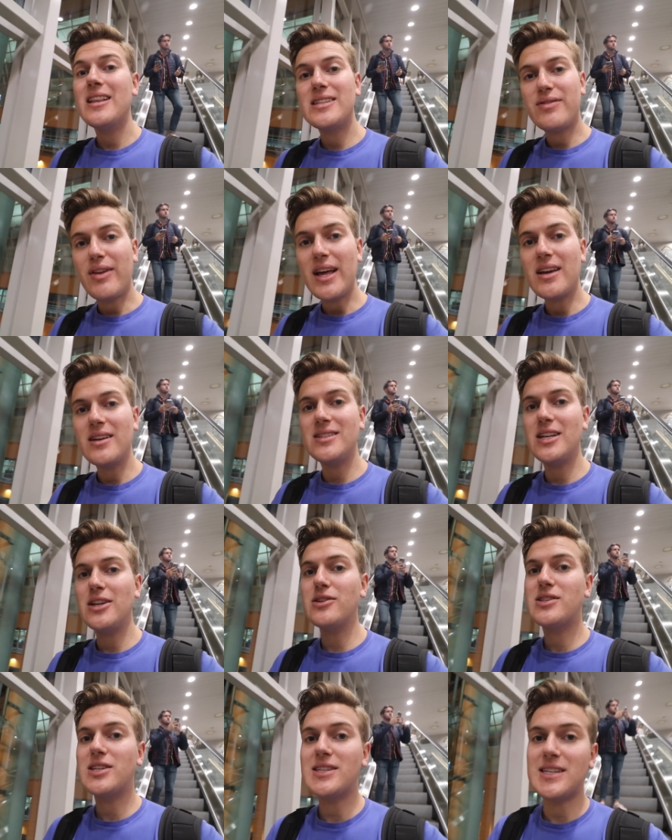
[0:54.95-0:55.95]
This flight
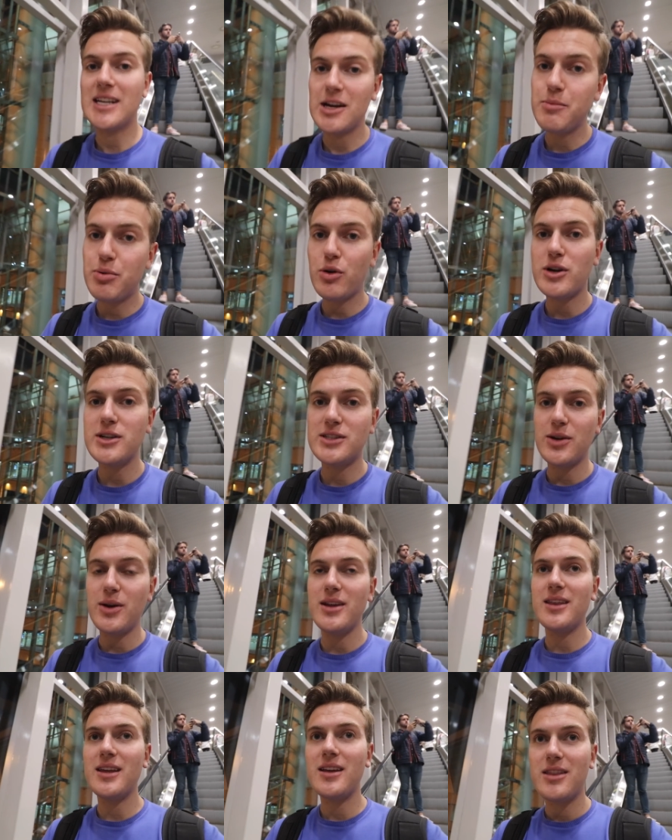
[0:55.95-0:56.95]
continues to Singapore, so
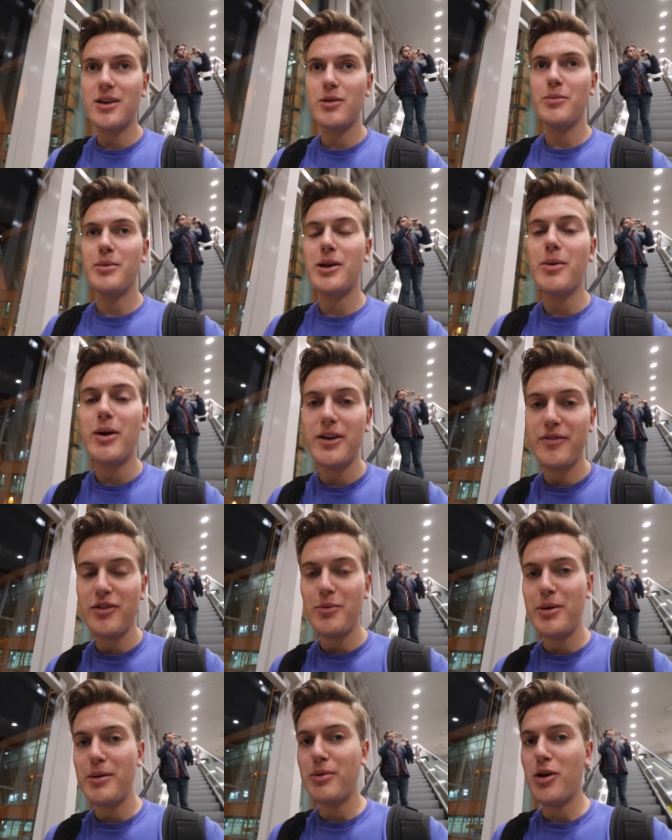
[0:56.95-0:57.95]
I think there will be quite a
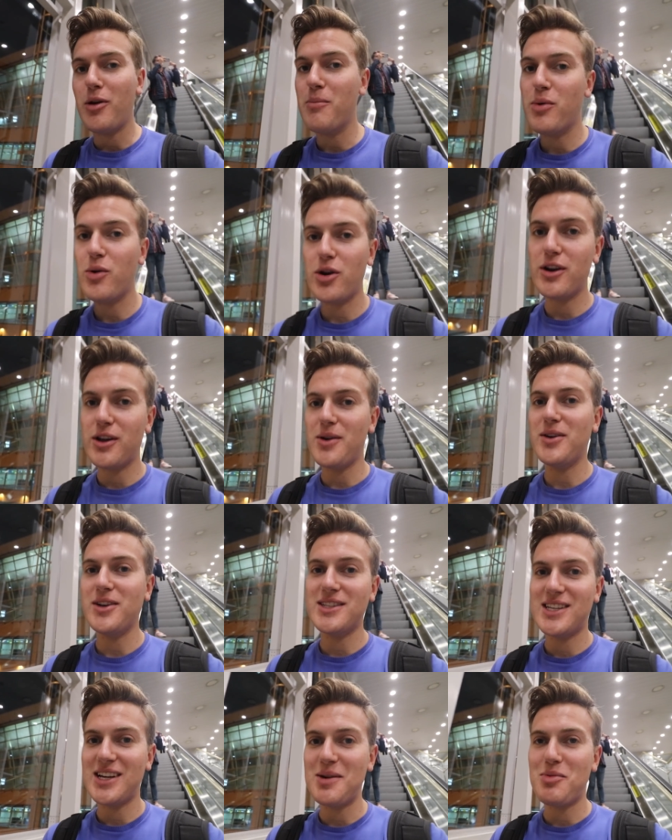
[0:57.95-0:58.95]
few people on board going
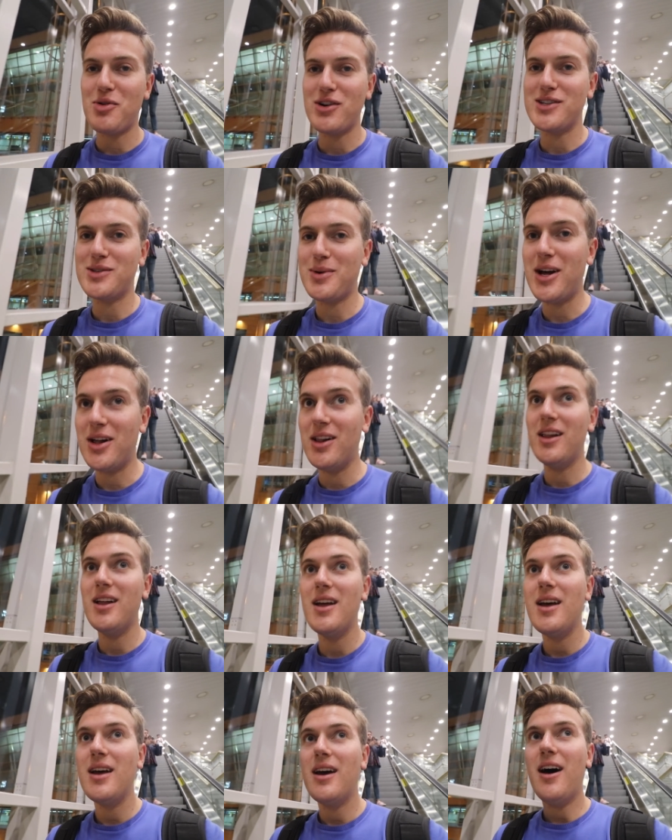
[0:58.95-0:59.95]
to Singapore as well.
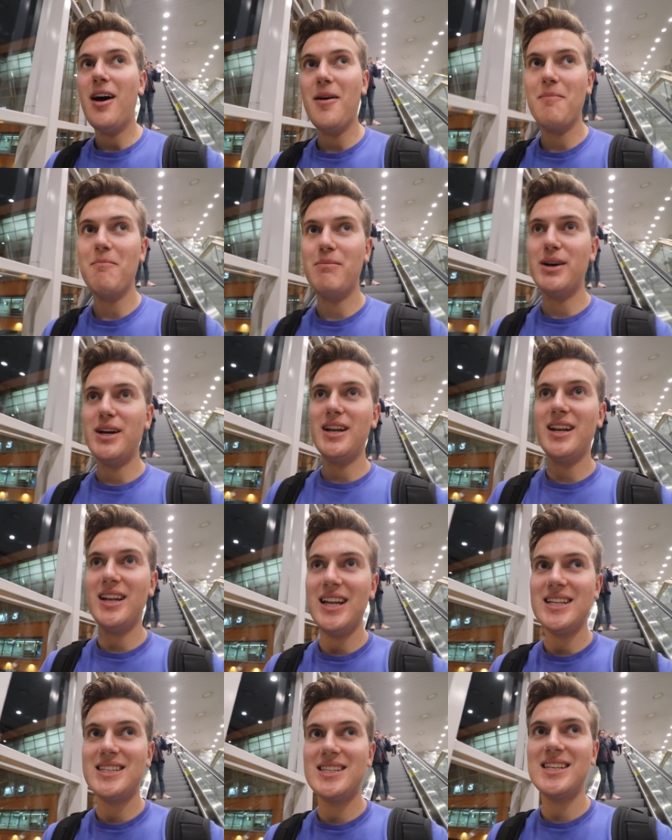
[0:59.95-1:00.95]
Um, but
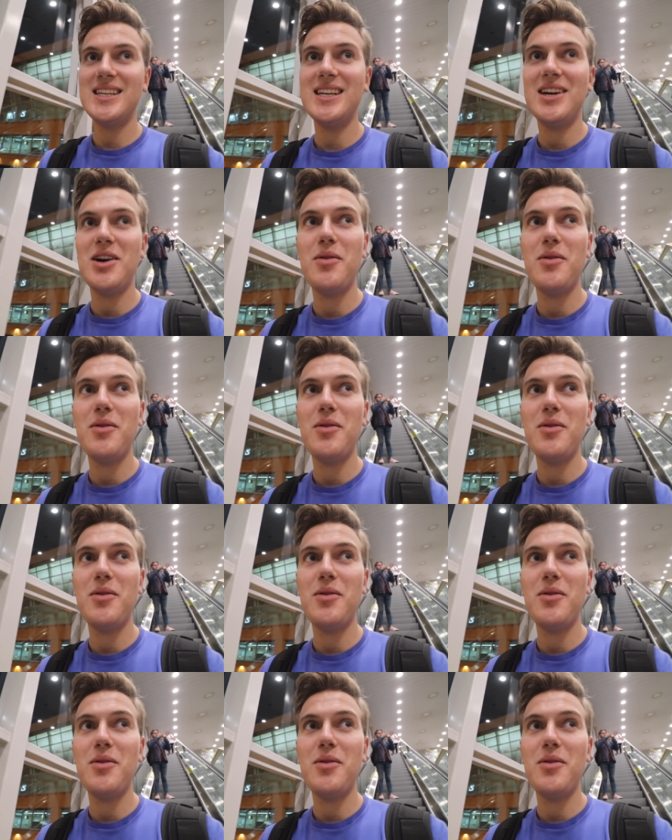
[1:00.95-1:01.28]
let's see.